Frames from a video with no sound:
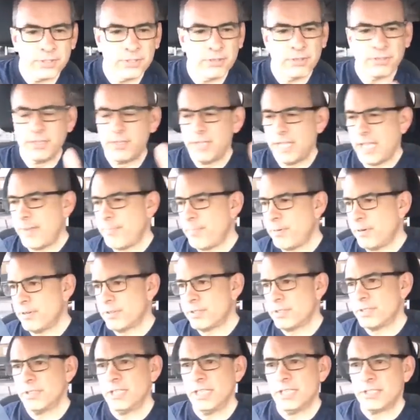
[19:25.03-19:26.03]
to this
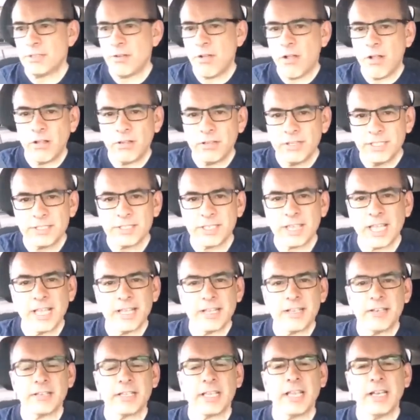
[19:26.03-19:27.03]
person or to that person. It's
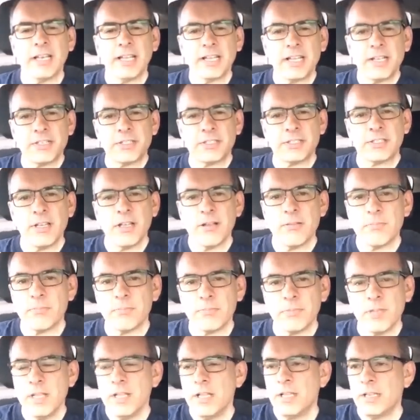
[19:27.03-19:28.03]
kind of
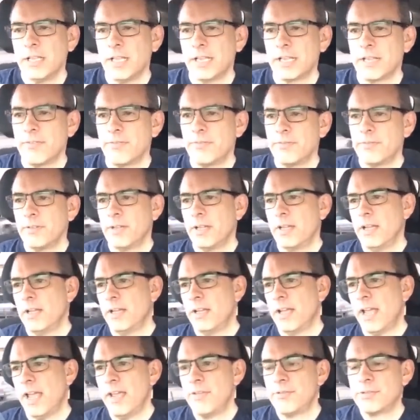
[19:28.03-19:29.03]
like a sum.
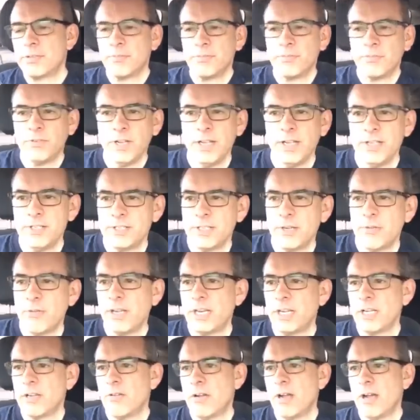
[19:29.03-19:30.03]
Like if I have
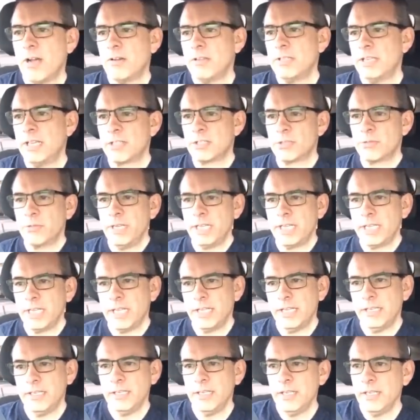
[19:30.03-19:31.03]
some friends, they want to go
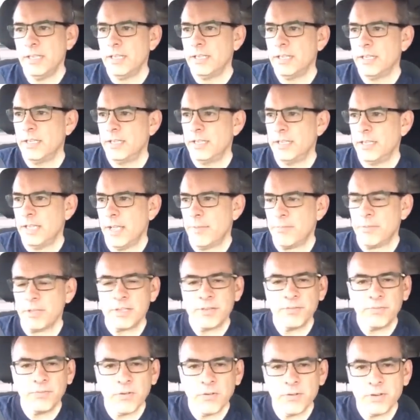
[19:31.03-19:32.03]
out next weekend.
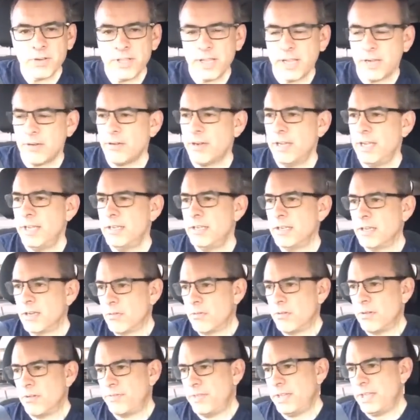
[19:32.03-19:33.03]
I'm looking forward
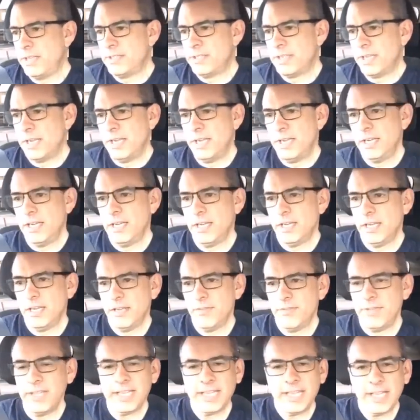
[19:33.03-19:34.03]
to that, right? Well, if they
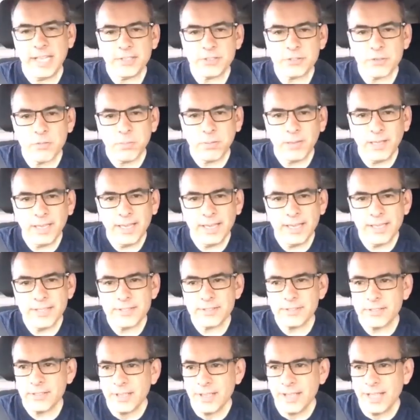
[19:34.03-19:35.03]
say, if they
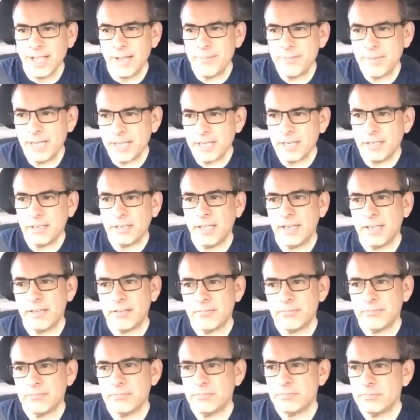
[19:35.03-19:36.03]
cancel plans,
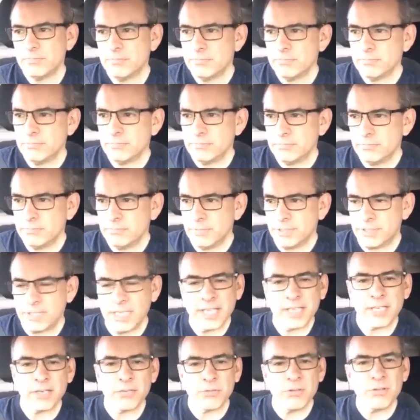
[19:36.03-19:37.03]
I'm not going to like,
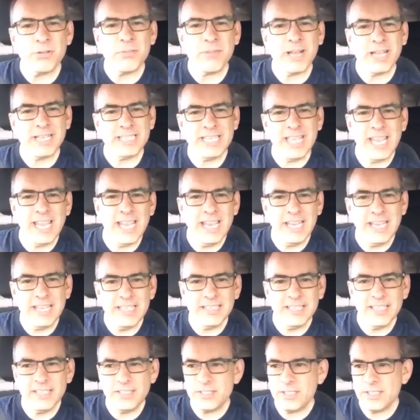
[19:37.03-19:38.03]
it's not going to
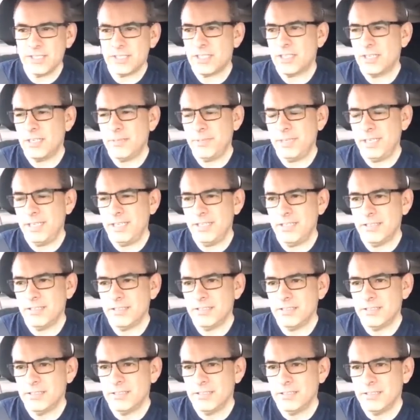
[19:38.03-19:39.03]
ruin my day. It's
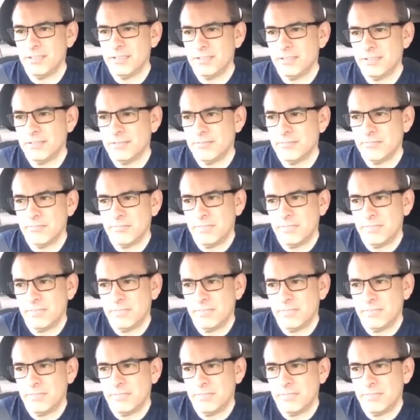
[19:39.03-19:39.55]
just going to be,